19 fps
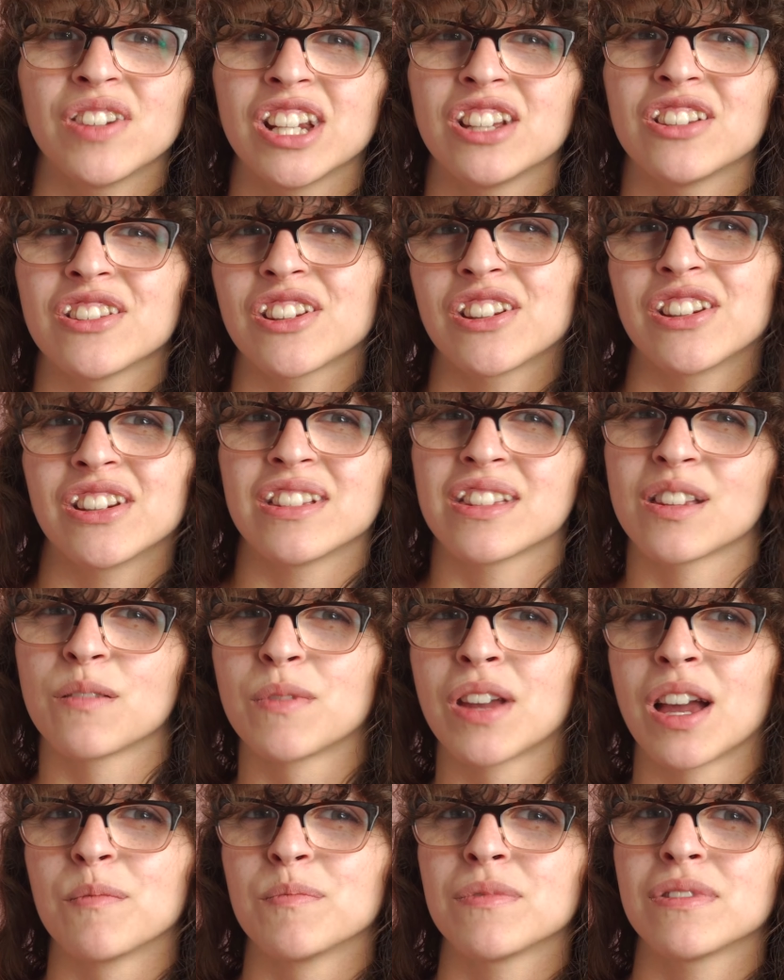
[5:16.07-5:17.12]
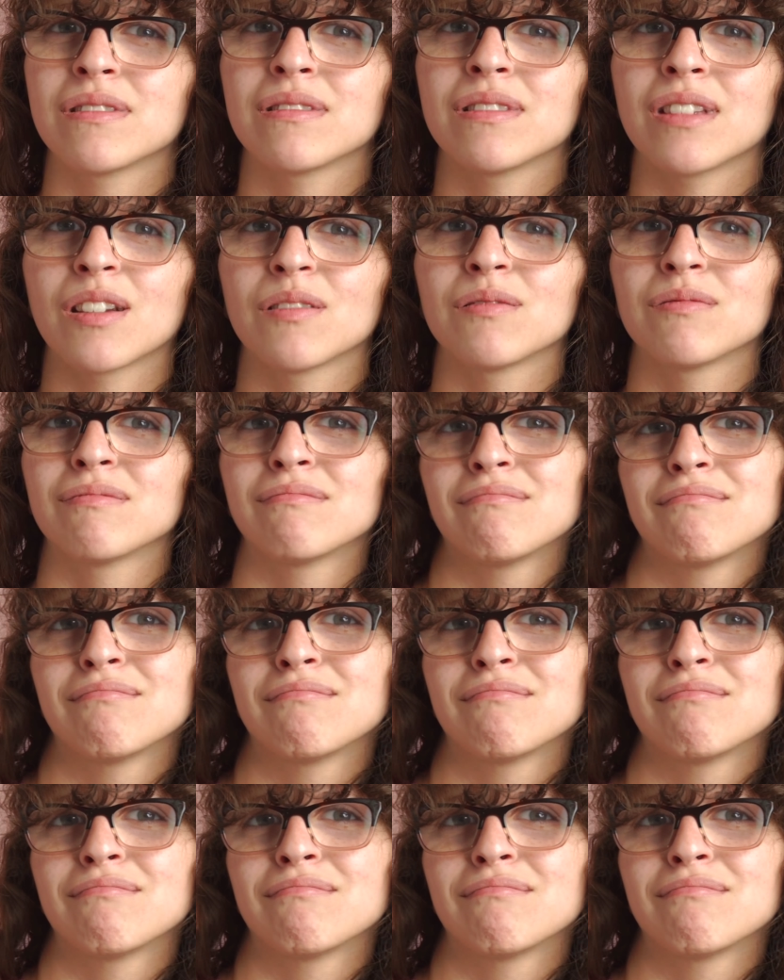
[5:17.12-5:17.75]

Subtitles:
videos are good sometimes, you know?